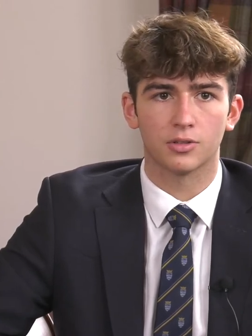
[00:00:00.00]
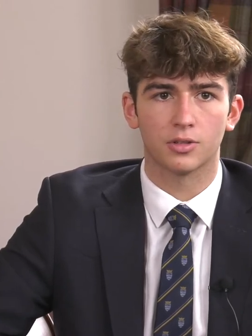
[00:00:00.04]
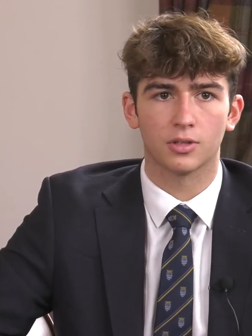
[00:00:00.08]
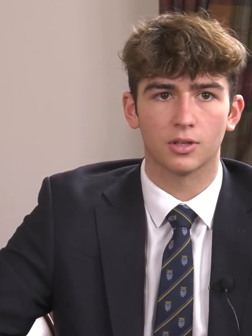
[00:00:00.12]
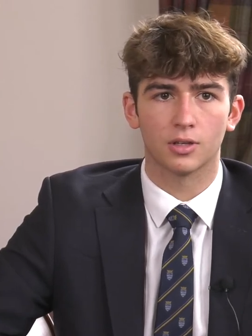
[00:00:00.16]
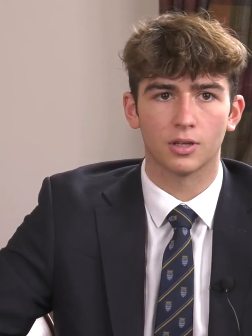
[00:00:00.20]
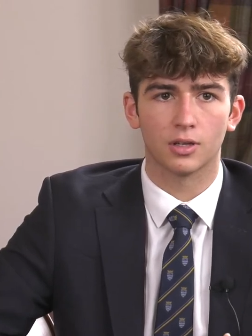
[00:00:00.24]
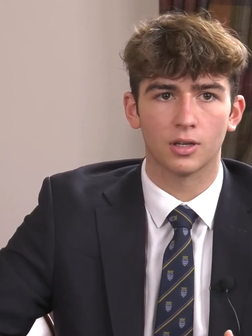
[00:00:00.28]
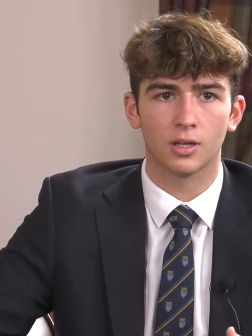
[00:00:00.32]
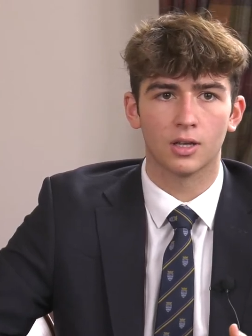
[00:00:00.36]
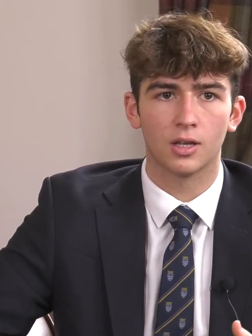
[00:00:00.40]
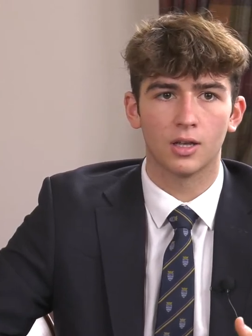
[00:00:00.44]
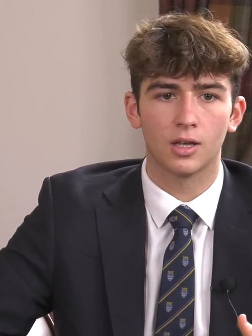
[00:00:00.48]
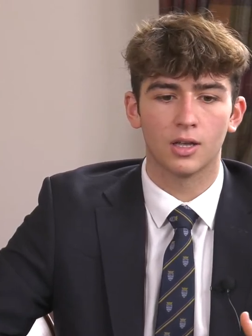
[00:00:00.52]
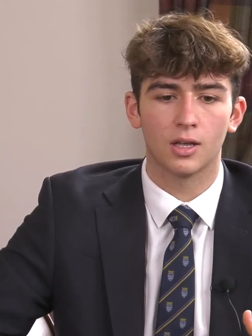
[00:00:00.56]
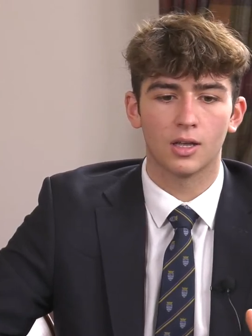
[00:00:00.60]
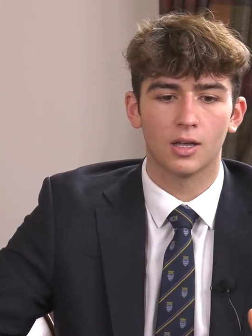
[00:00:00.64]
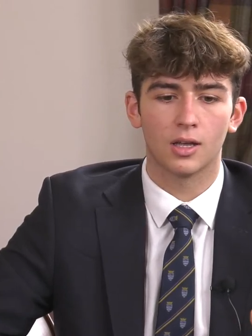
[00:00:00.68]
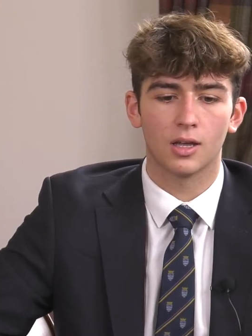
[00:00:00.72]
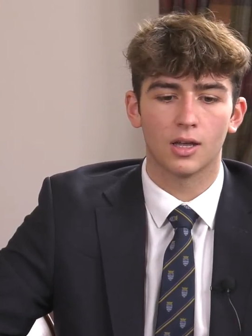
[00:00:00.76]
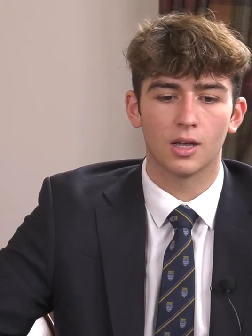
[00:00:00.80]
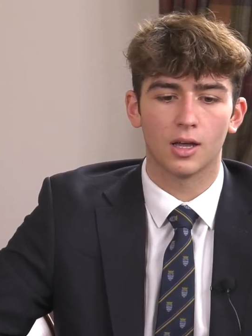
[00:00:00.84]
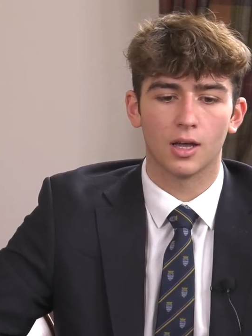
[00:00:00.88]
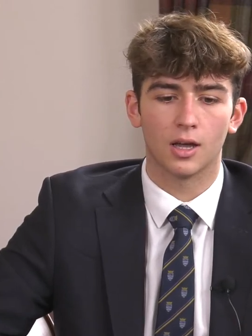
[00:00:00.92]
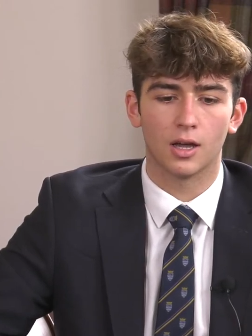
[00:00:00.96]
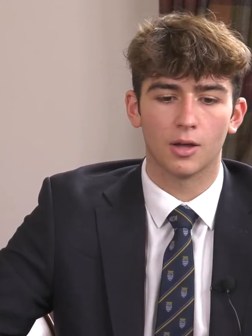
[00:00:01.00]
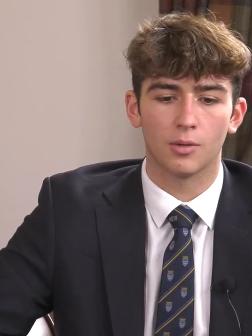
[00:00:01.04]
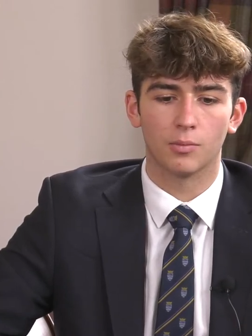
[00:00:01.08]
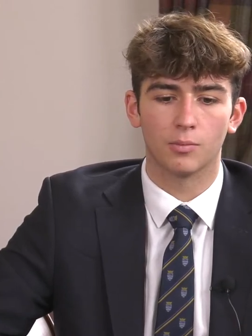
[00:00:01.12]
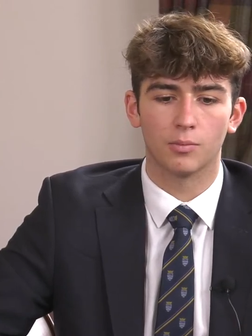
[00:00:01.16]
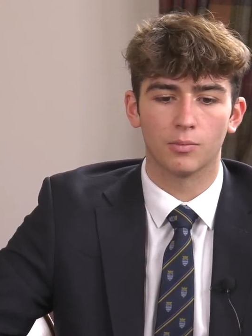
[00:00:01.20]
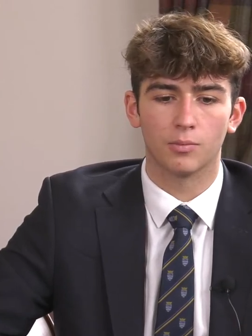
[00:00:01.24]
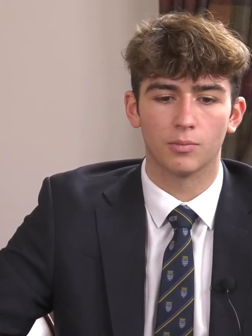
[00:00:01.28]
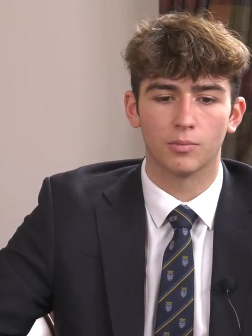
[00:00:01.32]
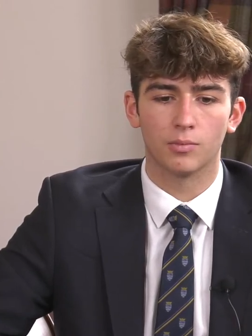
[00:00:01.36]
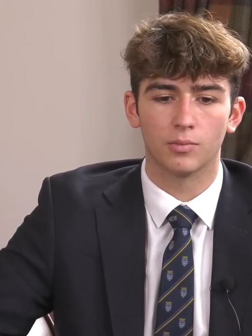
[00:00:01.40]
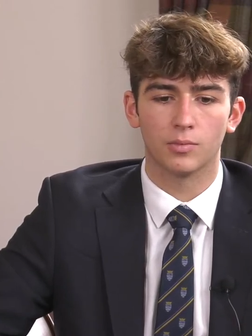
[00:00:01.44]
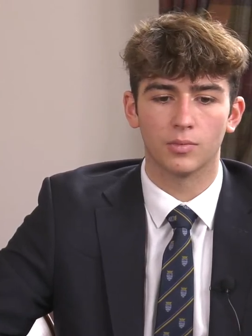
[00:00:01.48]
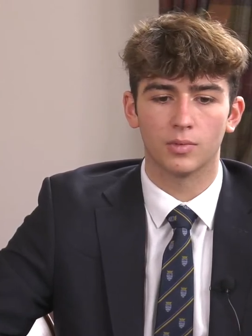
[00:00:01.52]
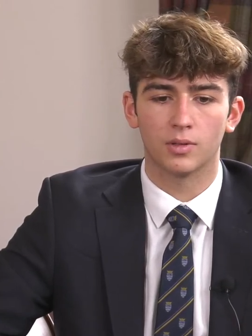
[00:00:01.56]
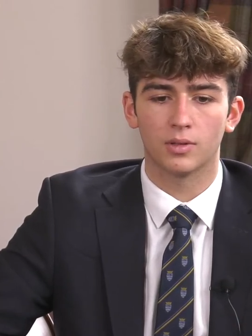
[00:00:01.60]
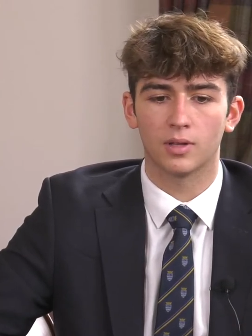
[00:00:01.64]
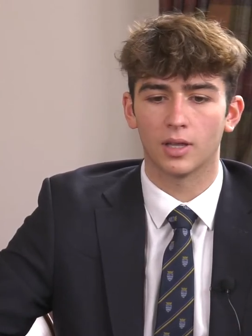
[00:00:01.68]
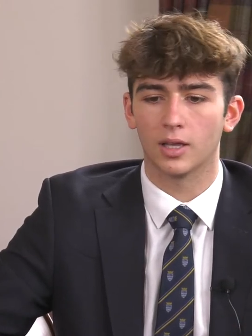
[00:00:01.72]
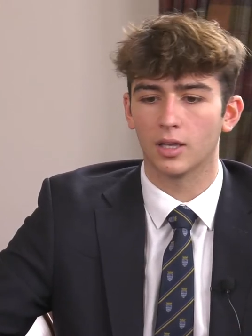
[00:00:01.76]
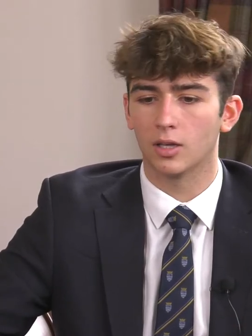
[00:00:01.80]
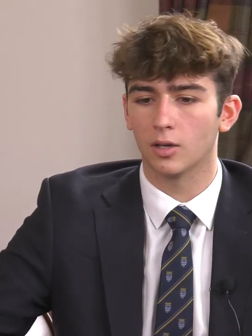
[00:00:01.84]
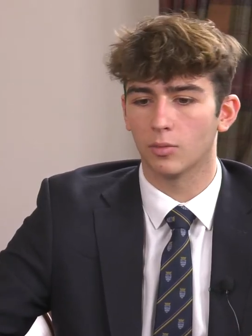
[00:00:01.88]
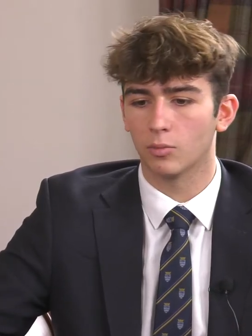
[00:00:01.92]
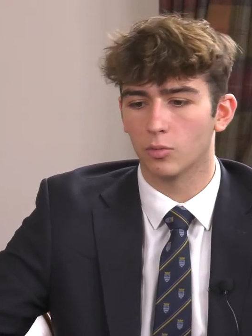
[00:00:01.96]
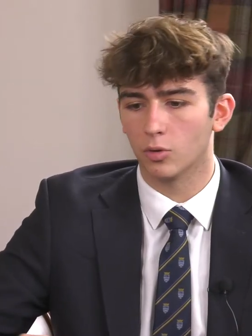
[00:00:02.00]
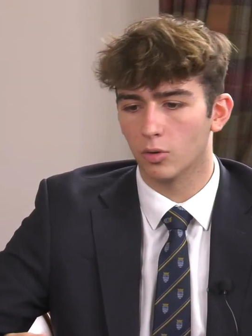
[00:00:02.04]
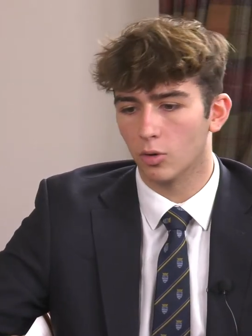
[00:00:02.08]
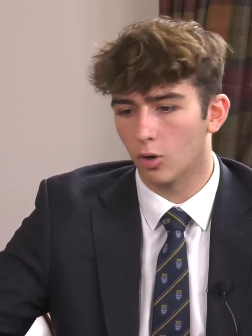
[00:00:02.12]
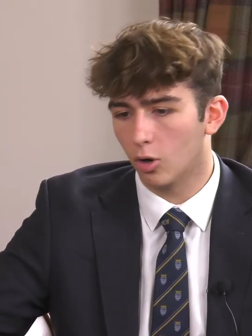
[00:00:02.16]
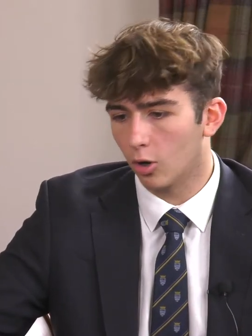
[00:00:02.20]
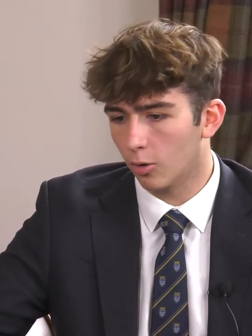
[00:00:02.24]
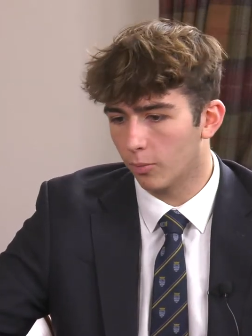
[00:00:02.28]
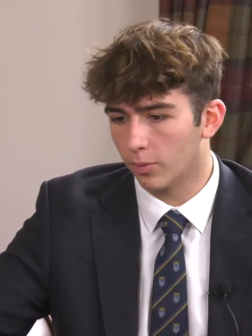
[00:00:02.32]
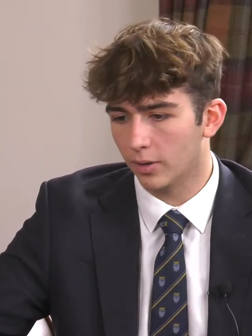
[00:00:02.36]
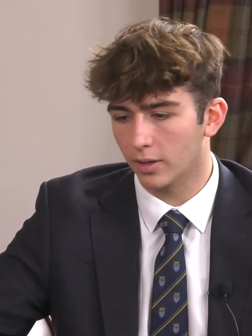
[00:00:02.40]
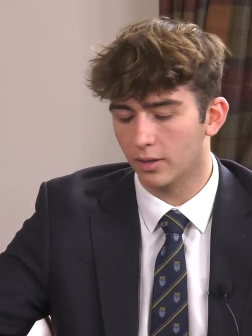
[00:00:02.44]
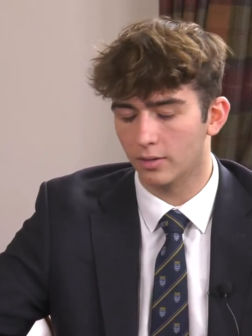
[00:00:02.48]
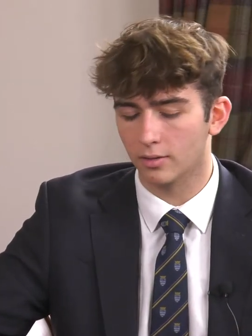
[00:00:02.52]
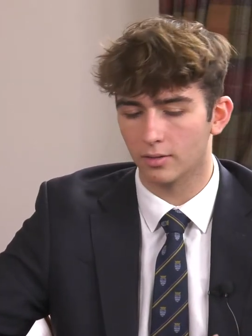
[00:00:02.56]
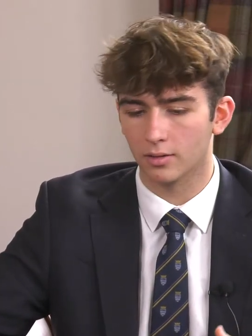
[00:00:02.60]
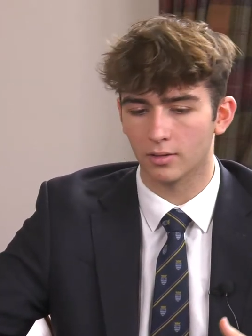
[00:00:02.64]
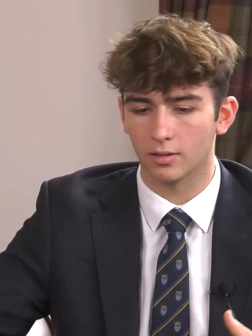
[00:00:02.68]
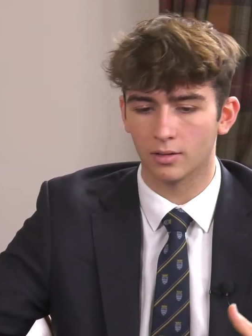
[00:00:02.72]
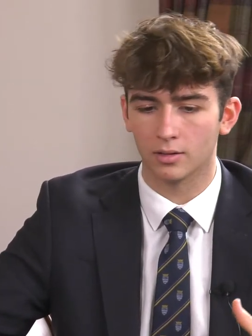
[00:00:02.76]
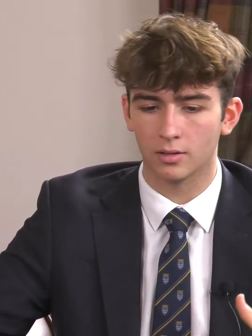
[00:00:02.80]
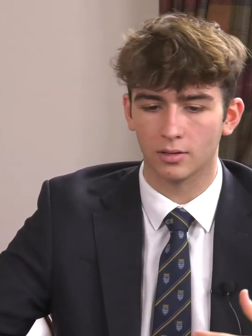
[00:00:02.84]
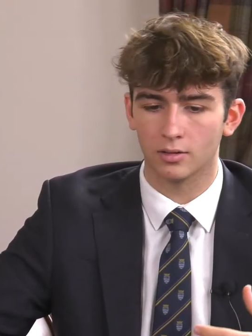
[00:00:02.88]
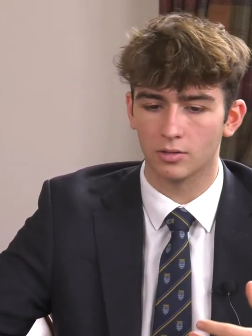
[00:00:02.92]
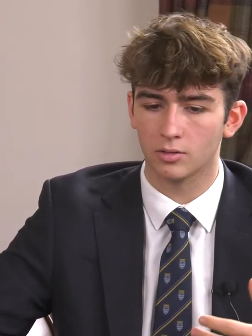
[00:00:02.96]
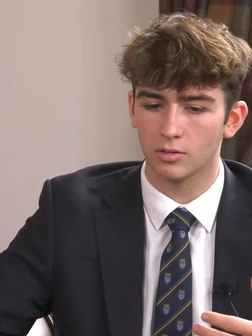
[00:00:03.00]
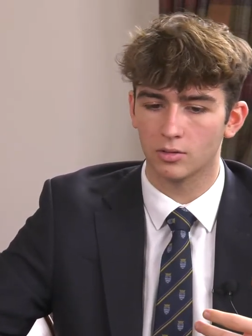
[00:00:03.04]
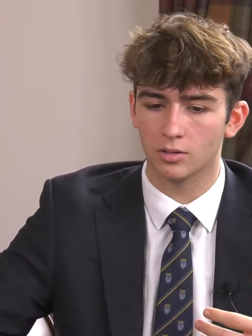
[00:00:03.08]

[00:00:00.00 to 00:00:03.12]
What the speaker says: to take up new hobbies and